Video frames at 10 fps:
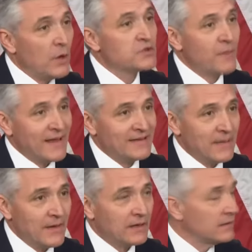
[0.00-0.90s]

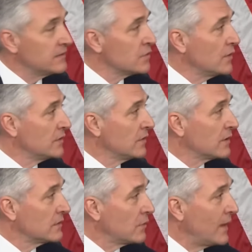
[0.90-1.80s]
post-pandemic is going to
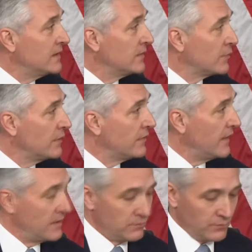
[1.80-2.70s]
look quite different
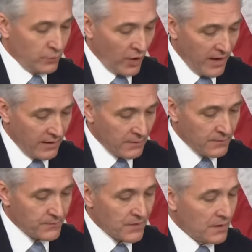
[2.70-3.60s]
than prior.
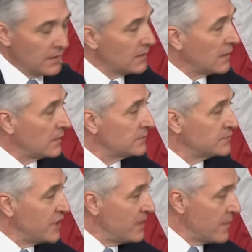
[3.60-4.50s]

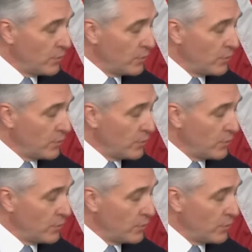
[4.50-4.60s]
Jay,